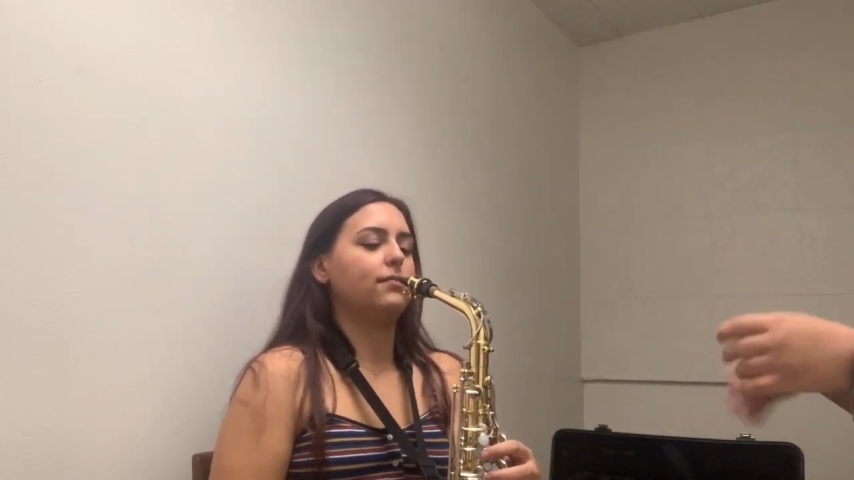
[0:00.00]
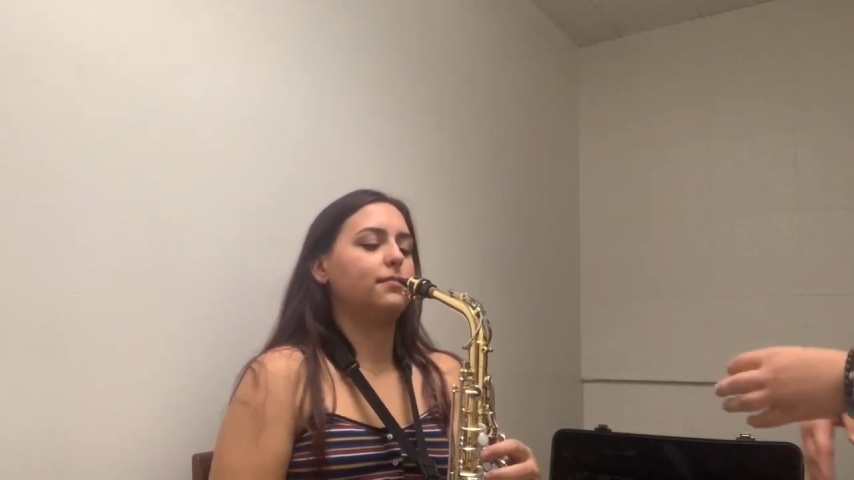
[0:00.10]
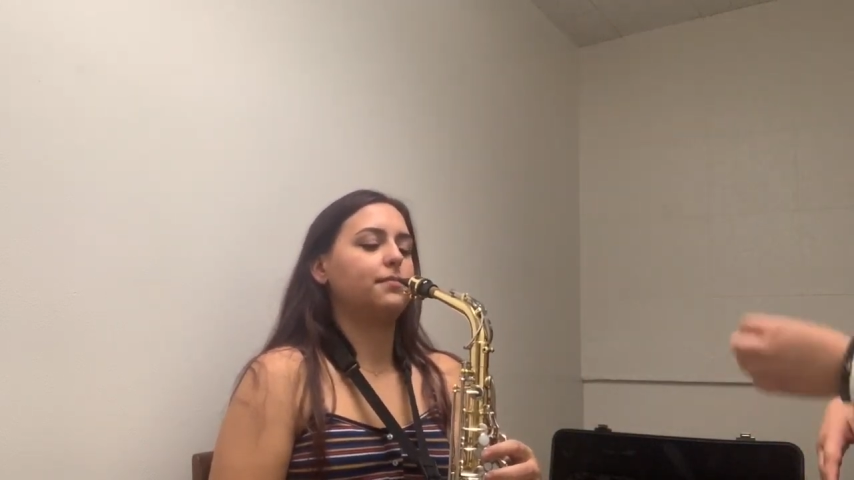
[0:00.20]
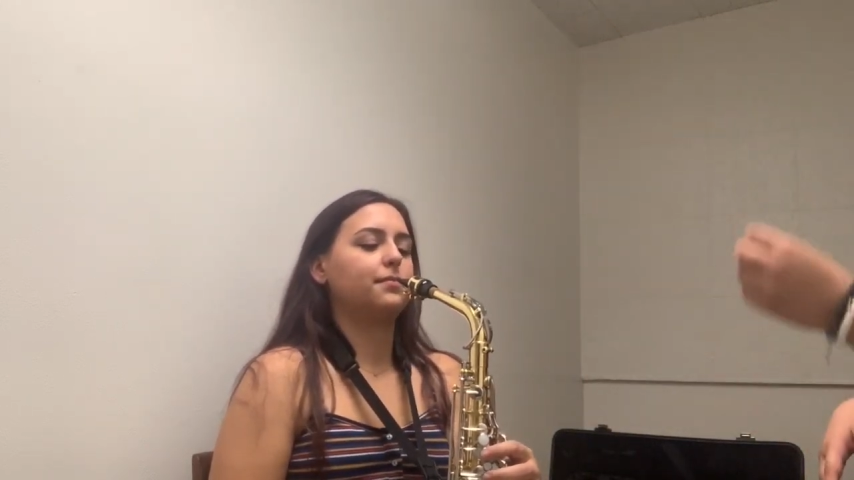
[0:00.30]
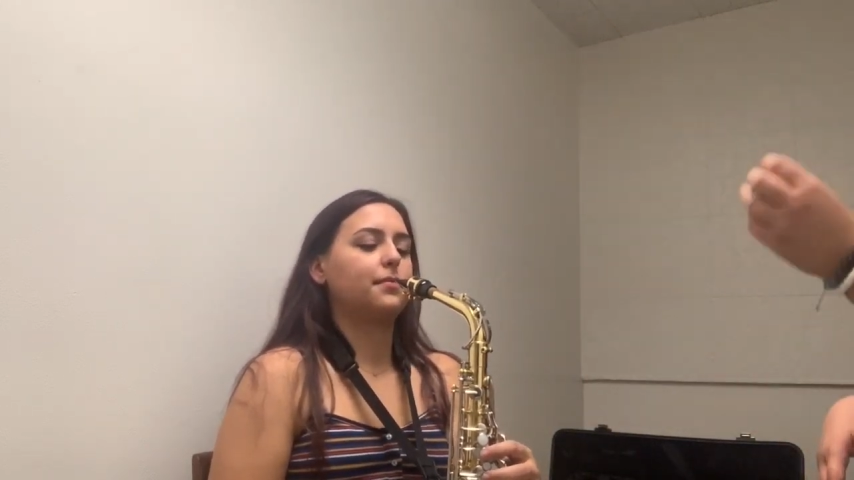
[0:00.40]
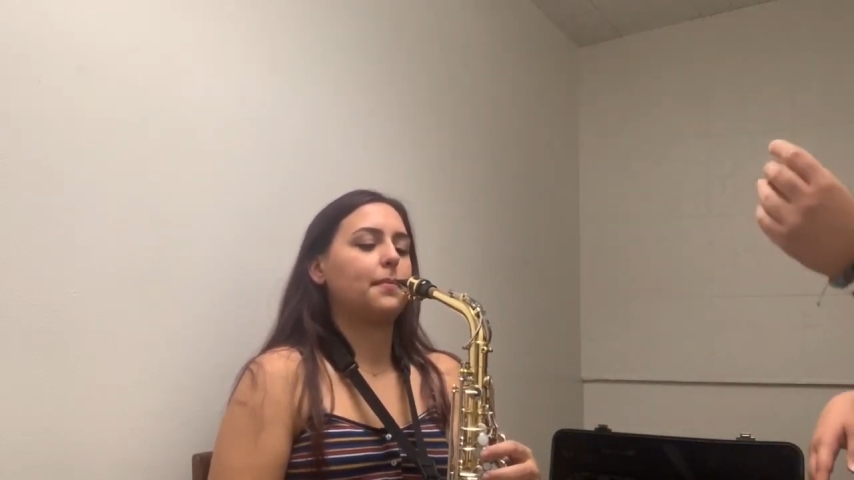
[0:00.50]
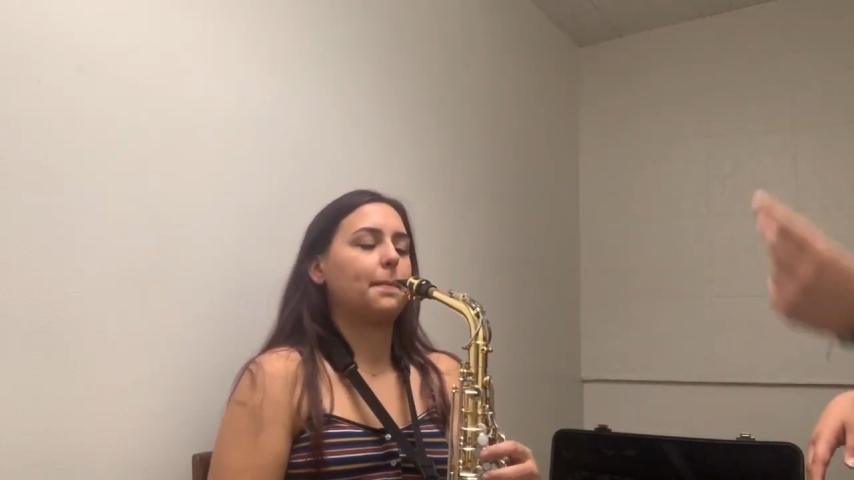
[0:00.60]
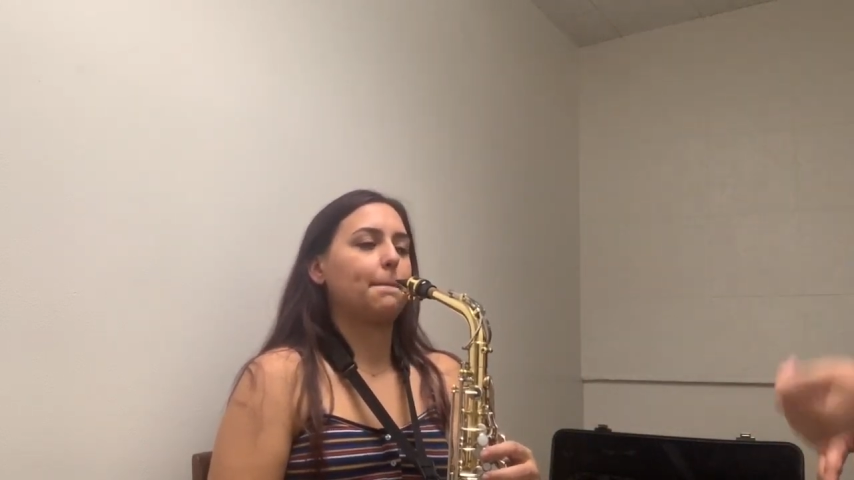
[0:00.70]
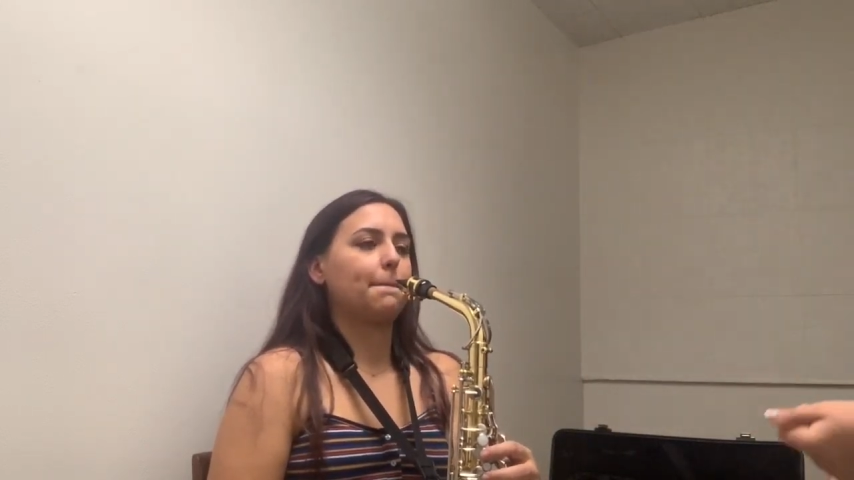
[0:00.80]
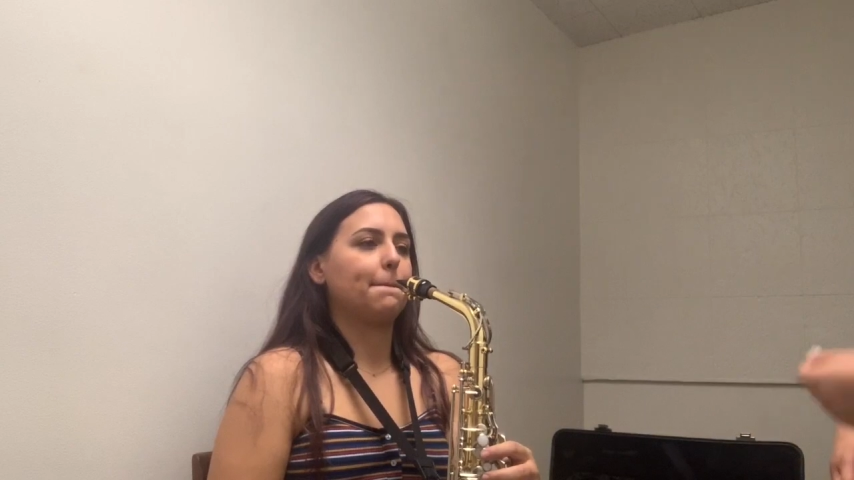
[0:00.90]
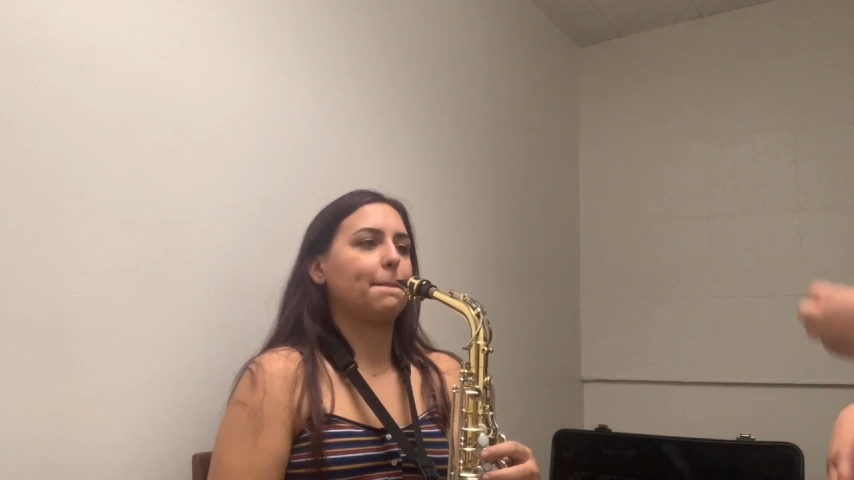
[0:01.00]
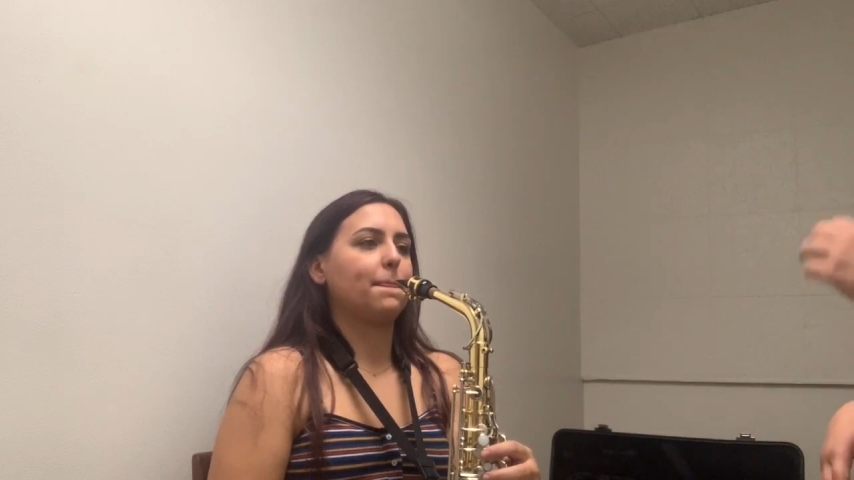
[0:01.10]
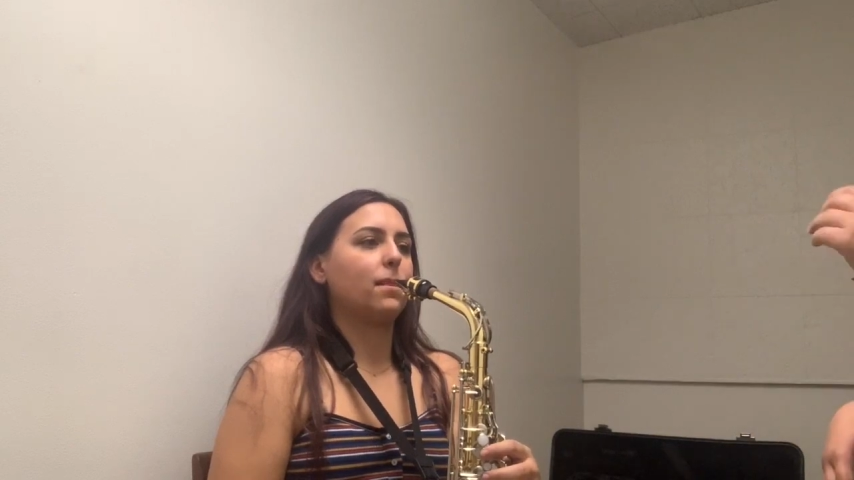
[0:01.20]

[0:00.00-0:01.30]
Okay, so 1,